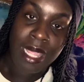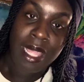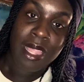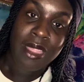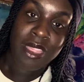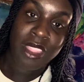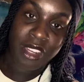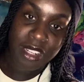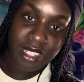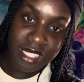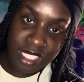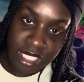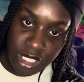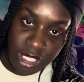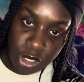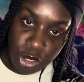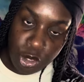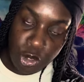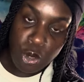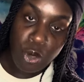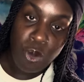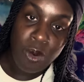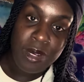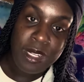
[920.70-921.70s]
There is an
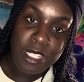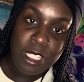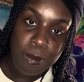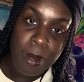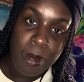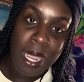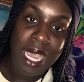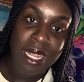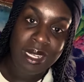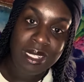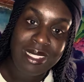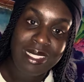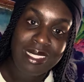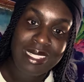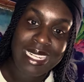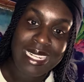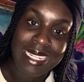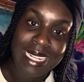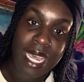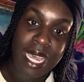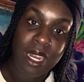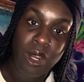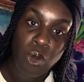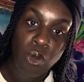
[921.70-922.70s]
insurance policy,
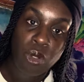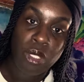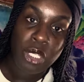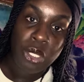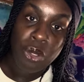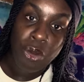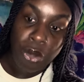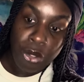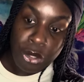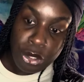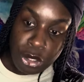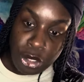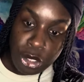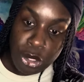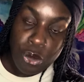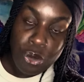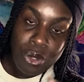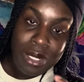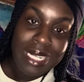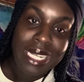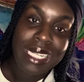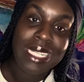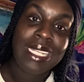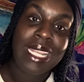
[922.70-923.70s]
not only on you
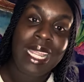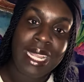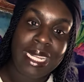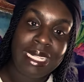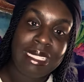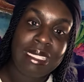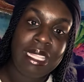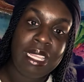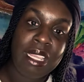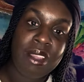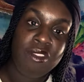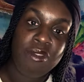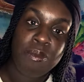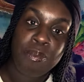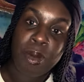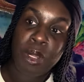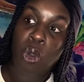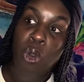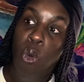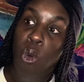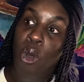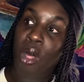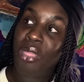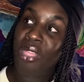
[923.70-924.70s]
collective, but
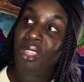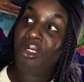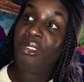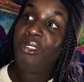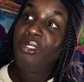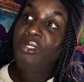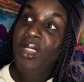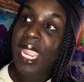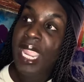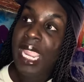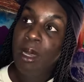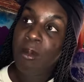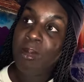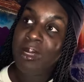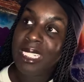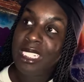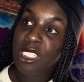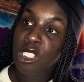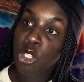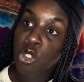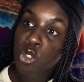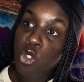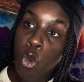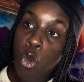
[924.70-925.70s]
on the family,
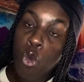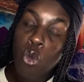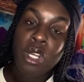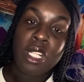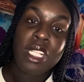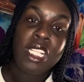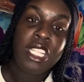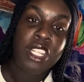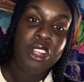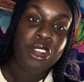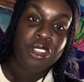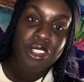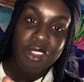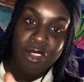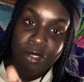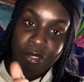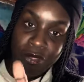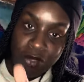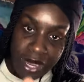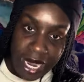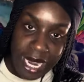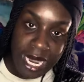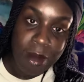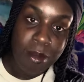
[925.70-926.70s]
the nuclear, the
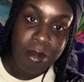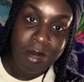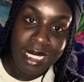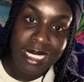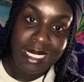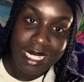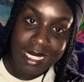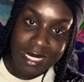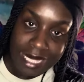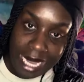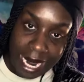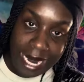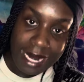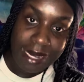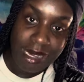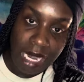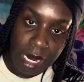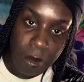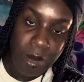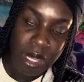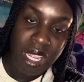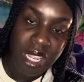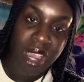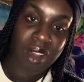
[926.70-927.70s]
family, the
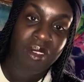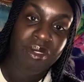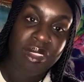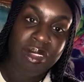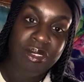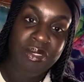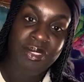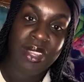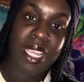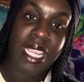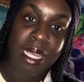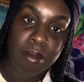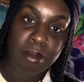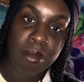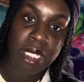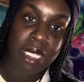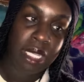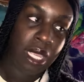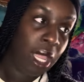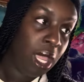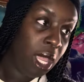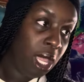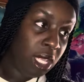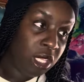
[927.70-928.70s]
dynamic of the family.
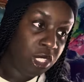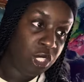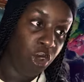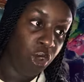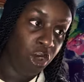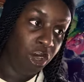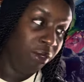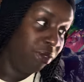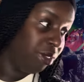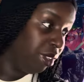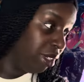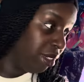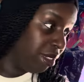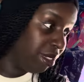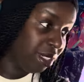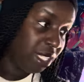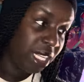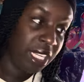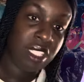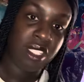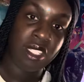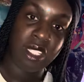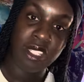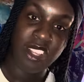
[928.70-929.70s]
So if there's
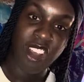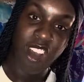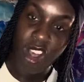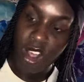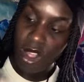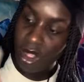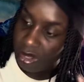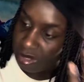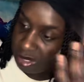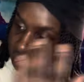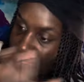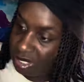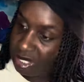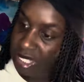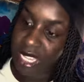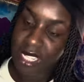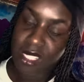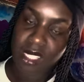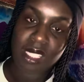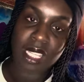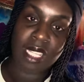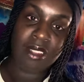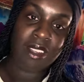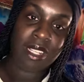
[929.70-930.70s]
six of y'all,
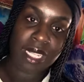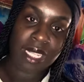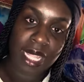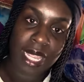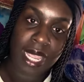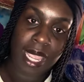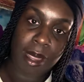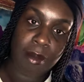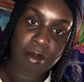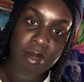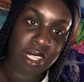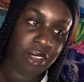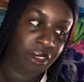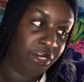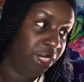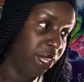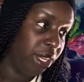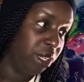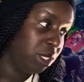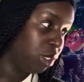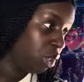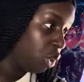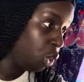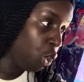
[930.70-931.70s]
six in claims. If
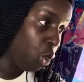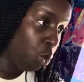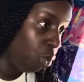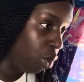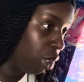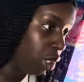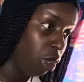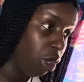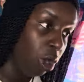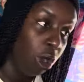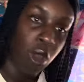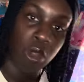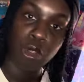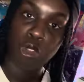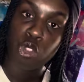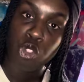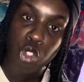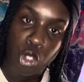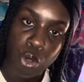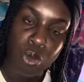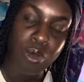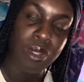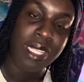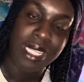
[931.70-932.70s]
there's two of y'all,
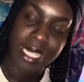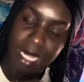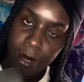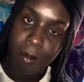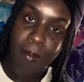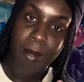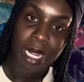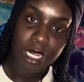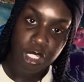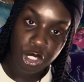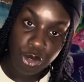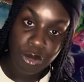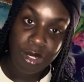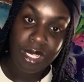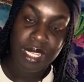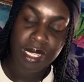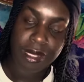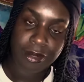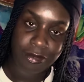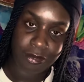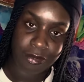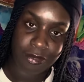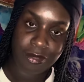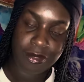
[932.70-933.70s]
two, you get my
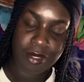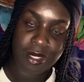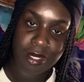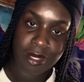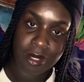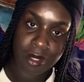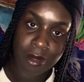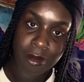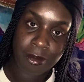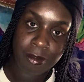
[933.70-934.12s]
drift.